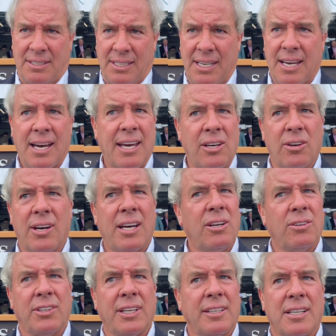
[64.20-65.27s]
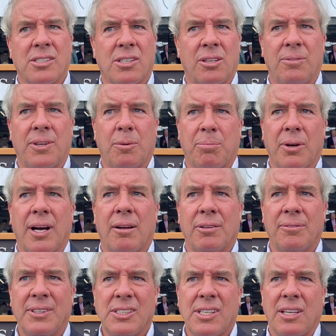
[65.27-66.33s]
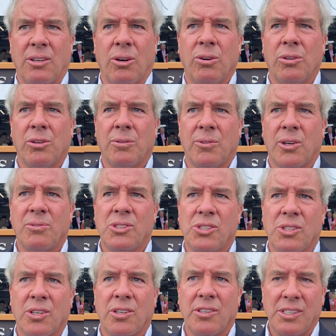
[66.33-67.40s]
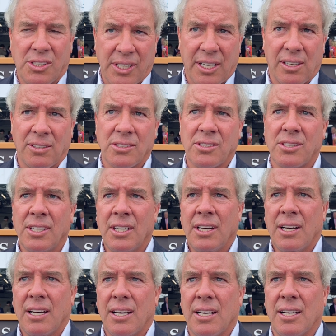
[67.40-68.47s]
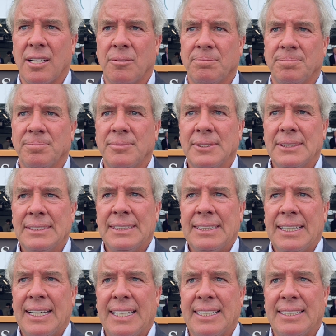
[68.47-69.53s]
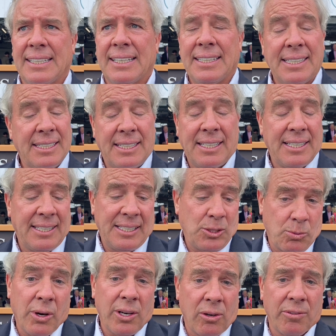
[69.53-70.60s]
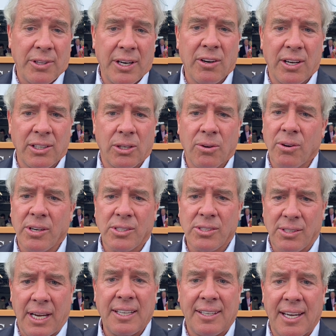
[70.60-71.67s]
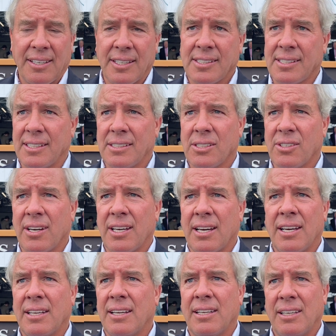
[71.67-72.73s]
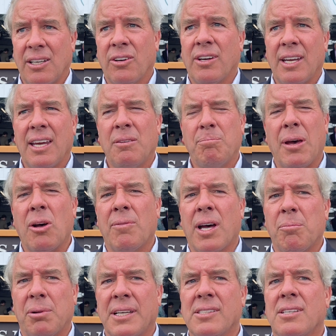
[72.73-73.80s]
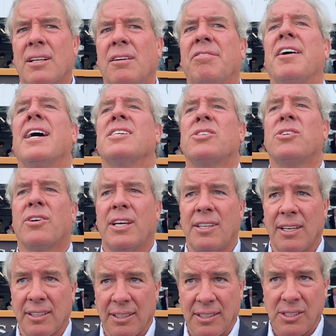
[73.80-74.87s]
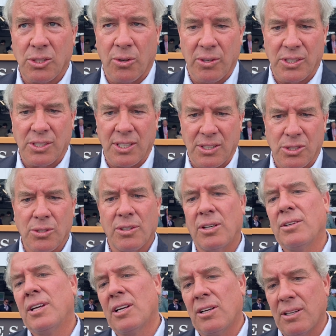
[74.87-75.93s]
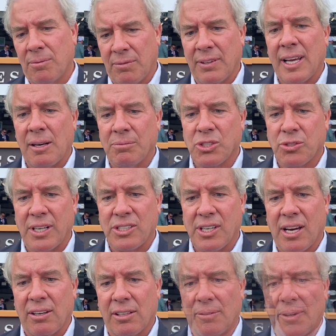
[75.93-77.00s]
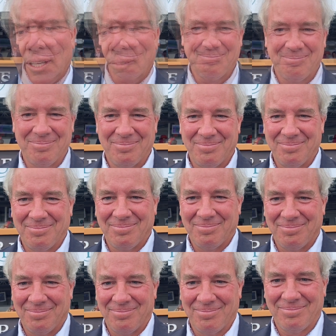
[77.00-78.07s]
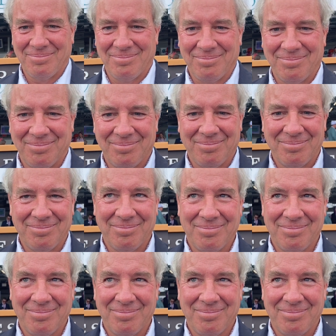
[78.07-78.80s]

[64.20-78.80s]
Yeah, I don't. I don't think that's going to be a problem. He's getting older and more mature. He settles. Um, and uh, he, he's won over there on the course at that distance. So I, I, you know, and Belmont plays a little faster, I think, than this course does. So it'll, it'll let him stretch out a little. Bit. I mean, how good is this guy? I mean, he's